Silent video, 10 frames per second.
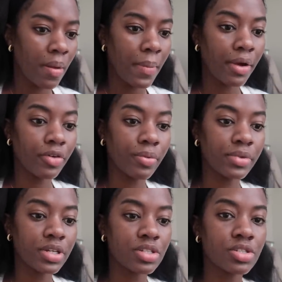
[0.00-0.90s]
My
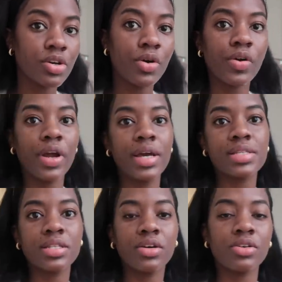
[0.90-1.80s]
room looks so
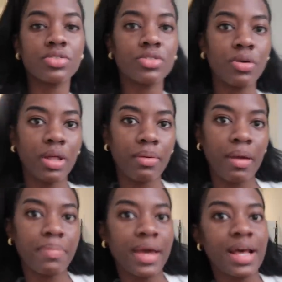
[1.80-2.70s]
crazy also.
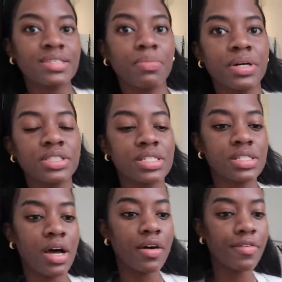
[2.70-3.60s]
My bed has a bunch of
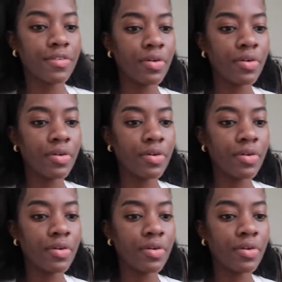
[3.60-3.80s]
stuff.